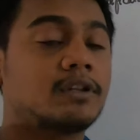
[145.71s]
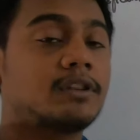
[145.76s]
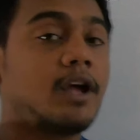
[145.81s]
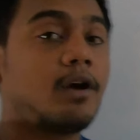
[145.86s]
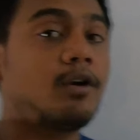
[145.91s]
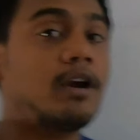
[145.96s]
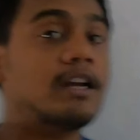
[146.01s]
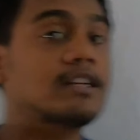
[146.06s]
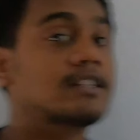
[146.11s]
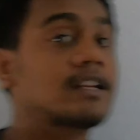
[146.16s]

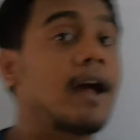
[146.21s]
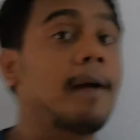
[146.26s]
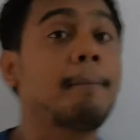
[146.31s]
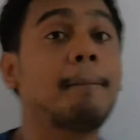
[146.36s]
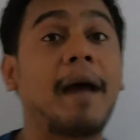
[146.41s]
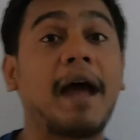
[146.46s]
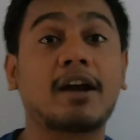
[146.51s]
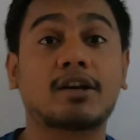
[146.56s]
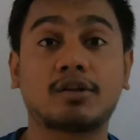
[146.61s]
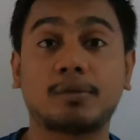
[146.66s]
Now let's
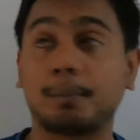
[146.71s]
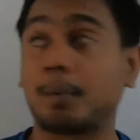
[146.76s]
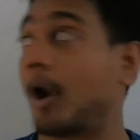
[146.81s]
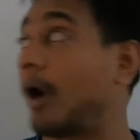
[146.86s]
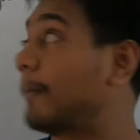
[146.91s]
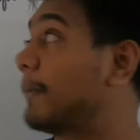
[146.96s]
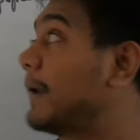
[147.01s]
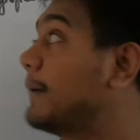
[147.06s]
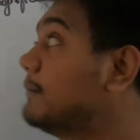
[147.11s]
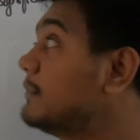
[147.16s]
come back to
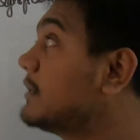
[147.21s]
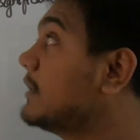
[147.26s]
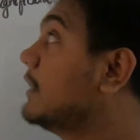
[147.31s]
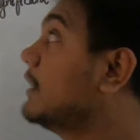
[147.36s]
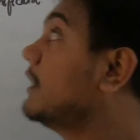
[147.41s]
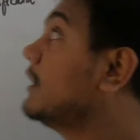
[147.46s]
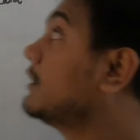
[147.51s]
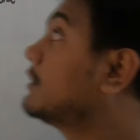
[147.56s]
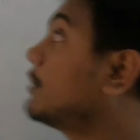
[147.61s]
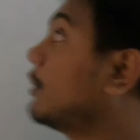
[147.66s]
problems.
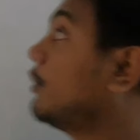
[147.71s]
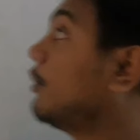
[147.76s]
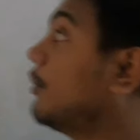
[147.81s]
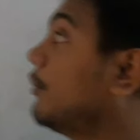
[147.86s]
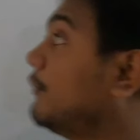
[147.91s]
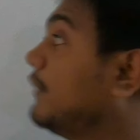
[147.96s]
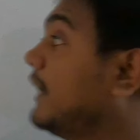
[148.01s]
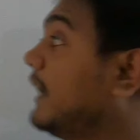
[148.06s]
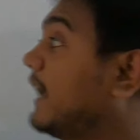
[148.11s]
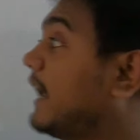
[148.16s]

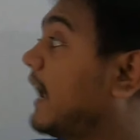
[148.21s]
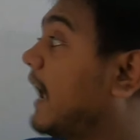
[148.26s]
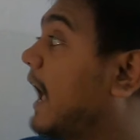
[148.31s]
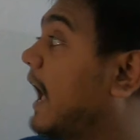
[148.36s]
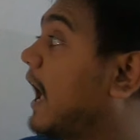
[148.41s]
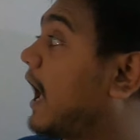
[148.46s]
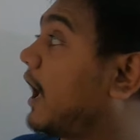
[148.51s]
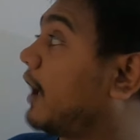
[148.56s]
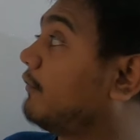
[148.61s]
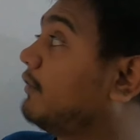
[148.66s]
So we
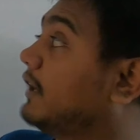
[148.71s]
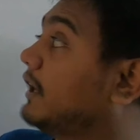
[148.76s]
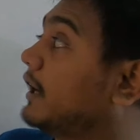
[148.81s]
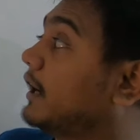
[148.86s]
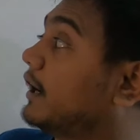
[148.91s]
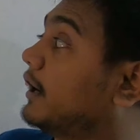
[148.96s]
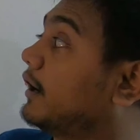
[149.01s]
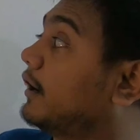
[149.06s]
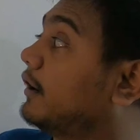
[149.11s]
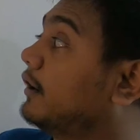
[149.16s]
have
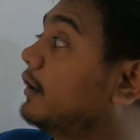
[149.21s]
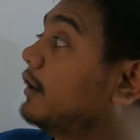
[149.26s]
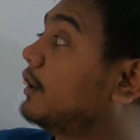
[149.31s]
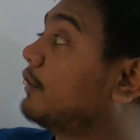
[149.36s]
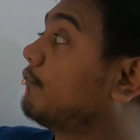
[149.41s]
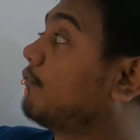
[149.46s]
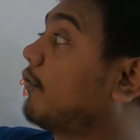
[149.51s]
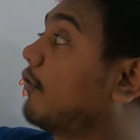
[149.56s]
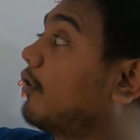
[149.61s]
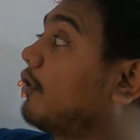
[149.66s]
here
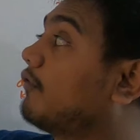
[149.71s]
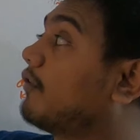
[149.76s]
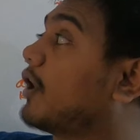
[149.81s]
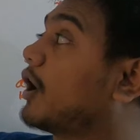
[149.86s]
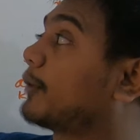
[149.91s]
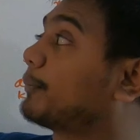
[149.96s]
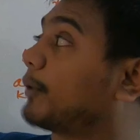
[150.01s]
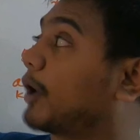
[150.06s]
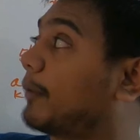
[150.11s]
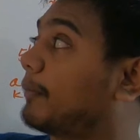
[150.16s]
4
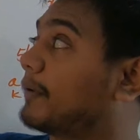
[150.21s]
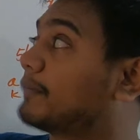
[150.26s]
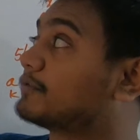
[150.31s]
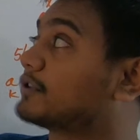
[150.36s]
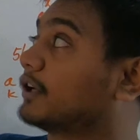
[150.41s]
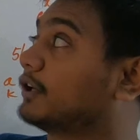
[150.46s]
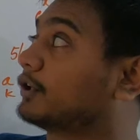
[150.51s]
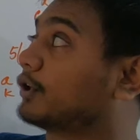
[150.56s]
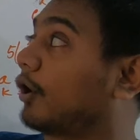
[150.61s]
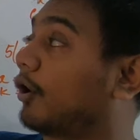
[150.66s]
work
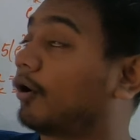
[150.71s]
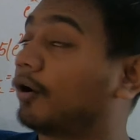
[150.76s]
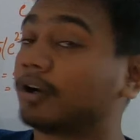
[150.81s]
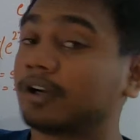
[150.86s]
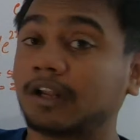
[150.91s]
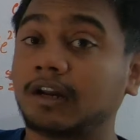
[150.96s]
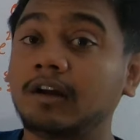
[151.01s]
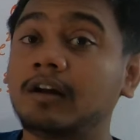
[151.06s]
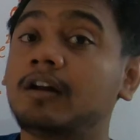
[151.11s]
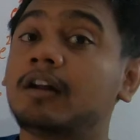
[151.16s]
problems in
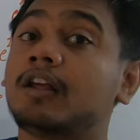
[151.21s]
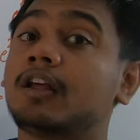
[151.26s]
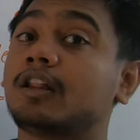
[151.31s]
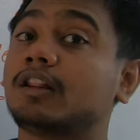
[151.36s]
total.